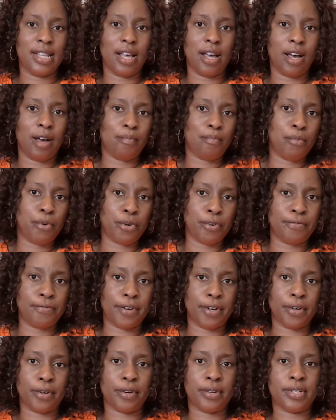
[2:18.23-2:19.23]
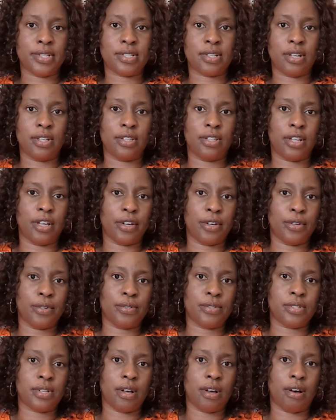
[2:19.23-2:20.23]
I'm more focused on
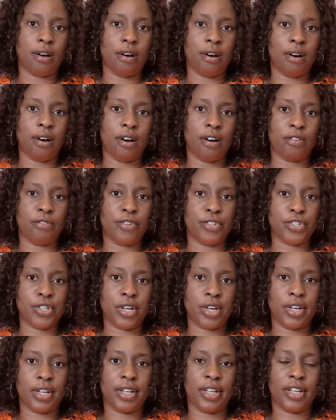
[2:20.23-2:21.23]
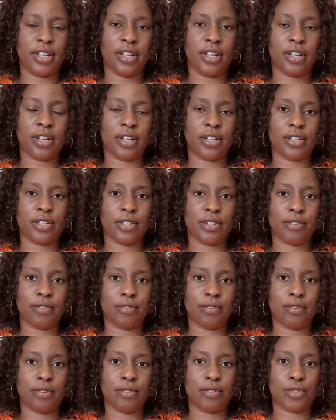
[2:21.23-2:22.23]
those that are returning
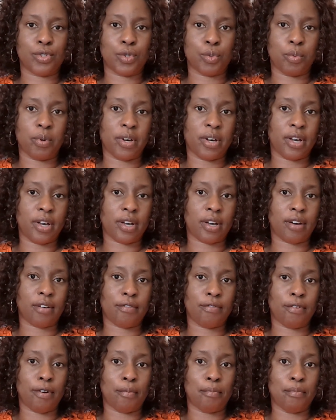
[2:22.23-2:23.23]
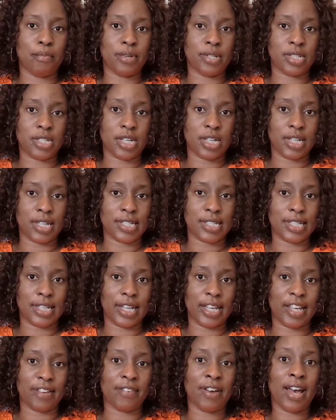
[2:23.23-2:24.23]
to work from maternity
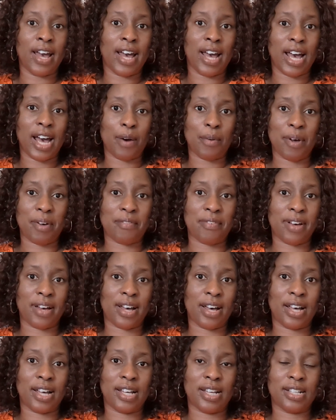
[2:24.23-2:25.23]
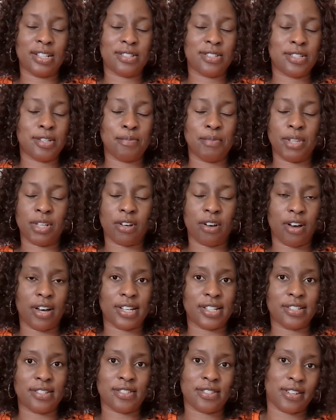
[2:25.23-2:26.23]
leave. However, some of the
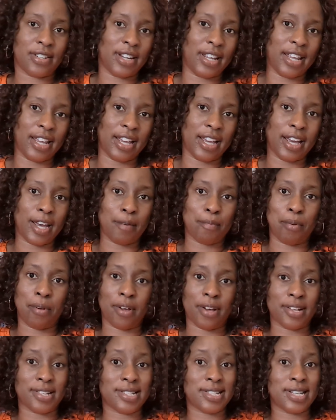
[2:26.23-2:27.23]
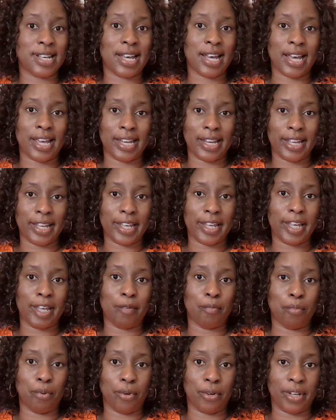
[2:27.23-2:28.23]
guidance on here applies to any
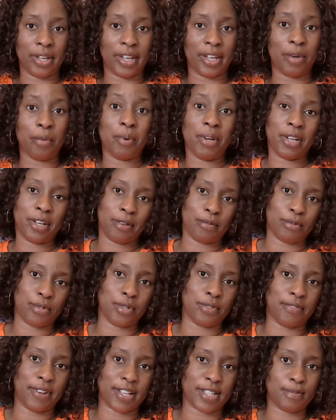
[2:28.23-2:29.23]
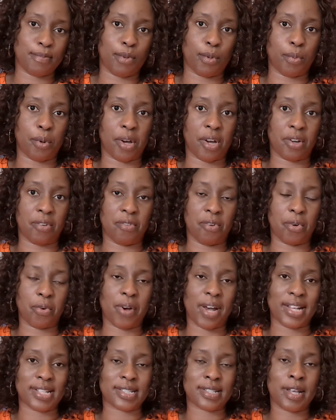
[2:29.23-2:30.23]
employee when it comes to flexible working
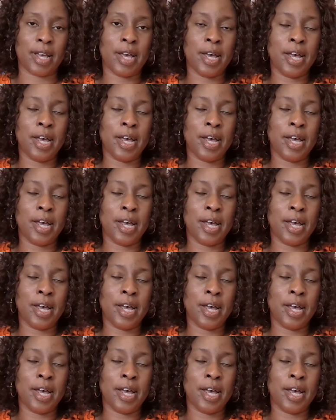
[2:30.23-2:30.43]
requests.